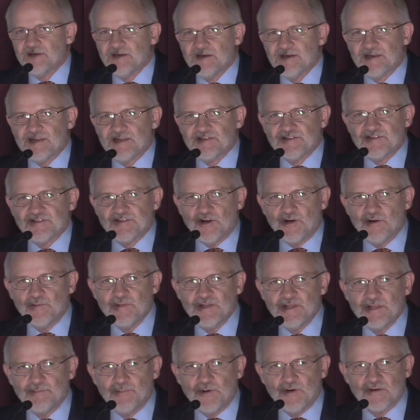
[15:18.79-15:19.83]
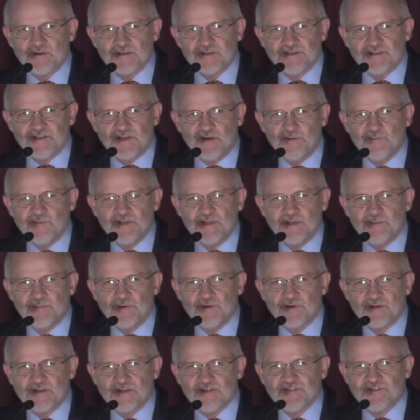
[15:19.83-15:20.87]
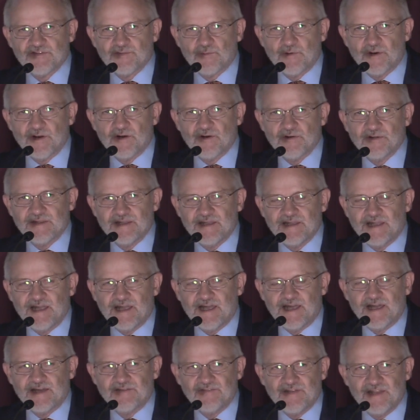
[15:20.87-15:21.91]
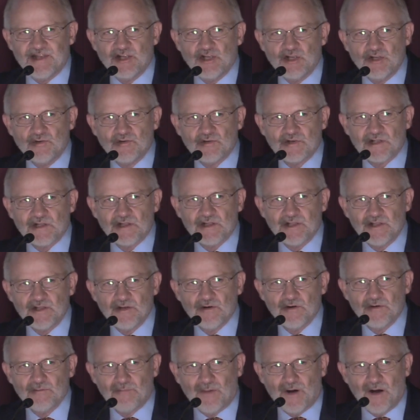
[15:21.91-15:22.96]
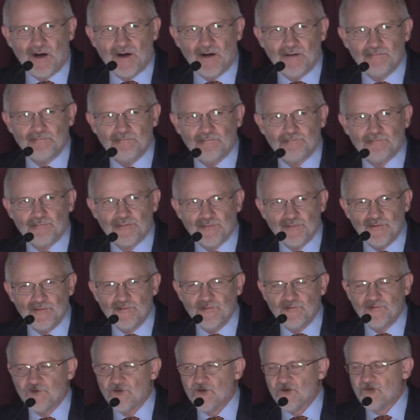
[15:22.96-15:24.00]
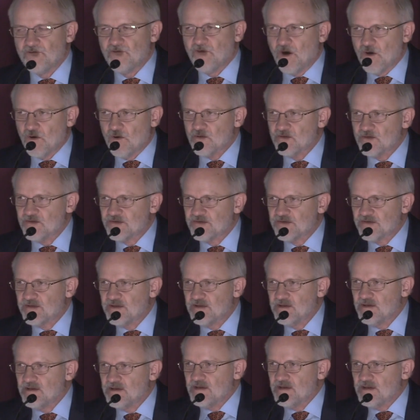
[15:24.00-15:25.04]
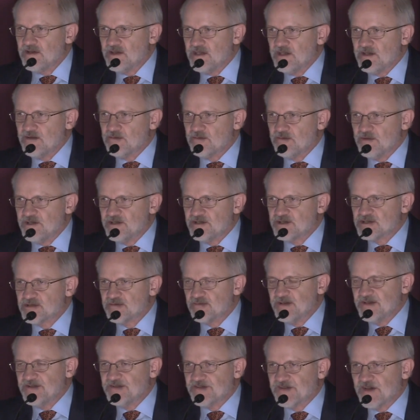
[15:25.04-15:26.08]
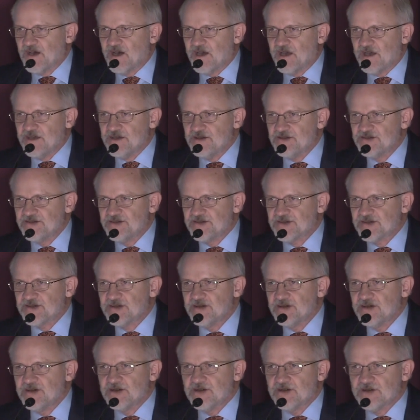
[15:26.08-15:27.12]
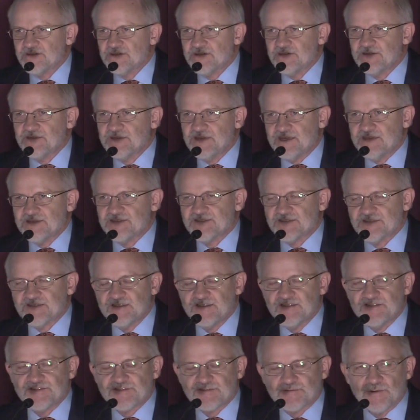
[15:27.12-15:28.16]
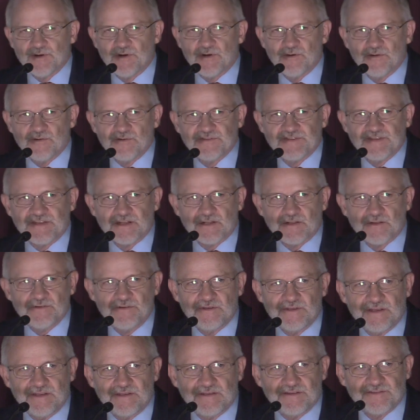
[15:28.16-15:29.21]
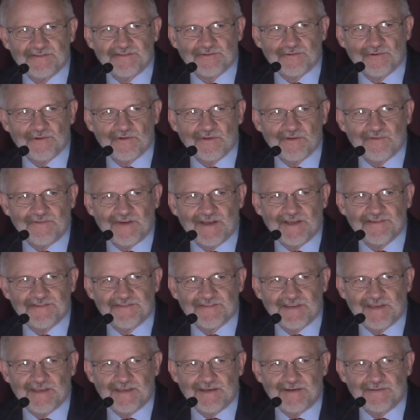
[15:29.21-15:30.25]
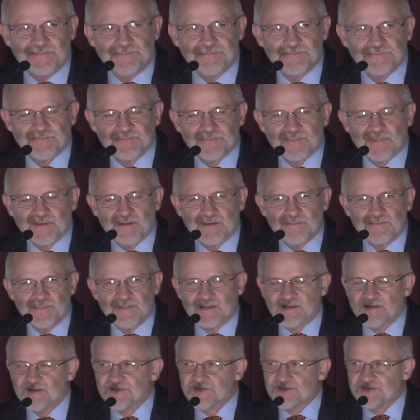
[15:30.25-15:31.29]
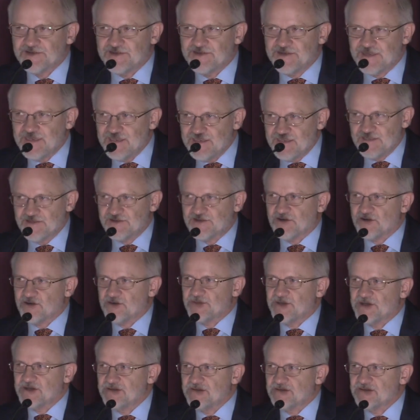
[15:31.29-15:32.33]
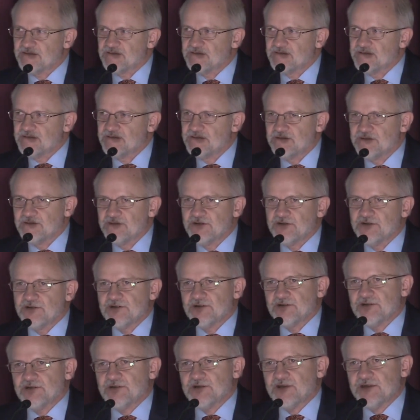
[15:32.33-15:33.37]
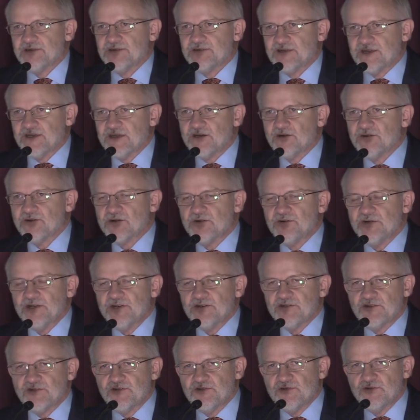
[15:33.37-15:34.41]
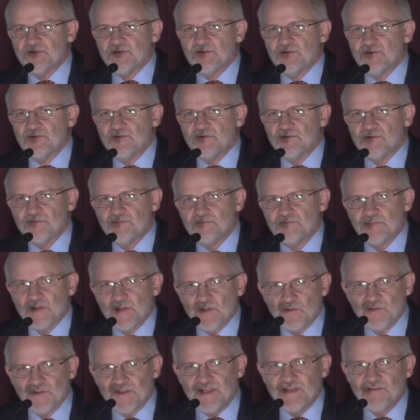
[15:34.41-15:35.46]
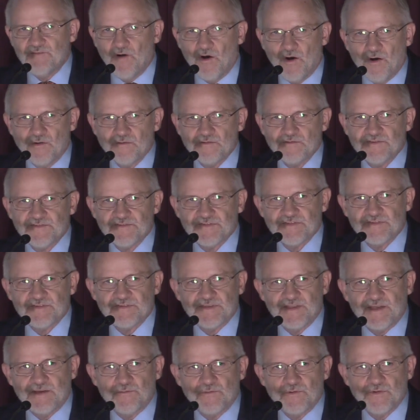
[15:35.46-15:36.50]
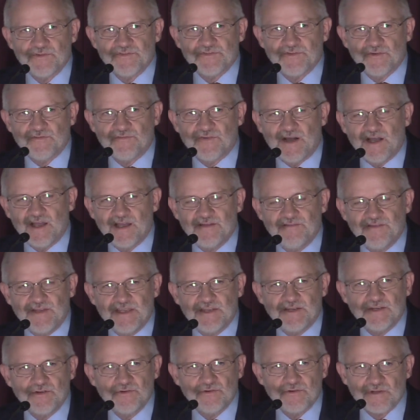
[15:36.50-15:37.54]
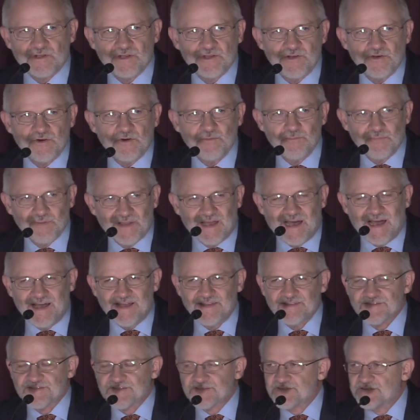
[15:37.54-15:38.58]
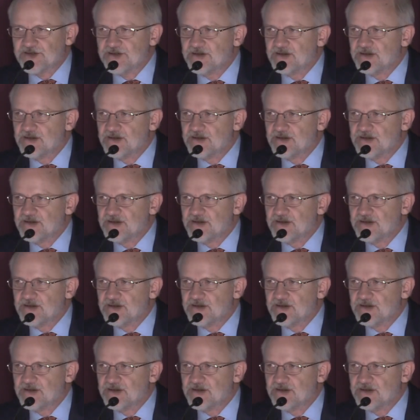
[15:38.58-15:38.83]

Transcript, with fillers: And at the Dome of the Book, the Dome of the Book is where they have a nuclear bomb proof vault in which resides the Dead Sea Scrolls, including the scroll of Isaiah, because they determined that they are going to build a vault that will survive a nuclear blast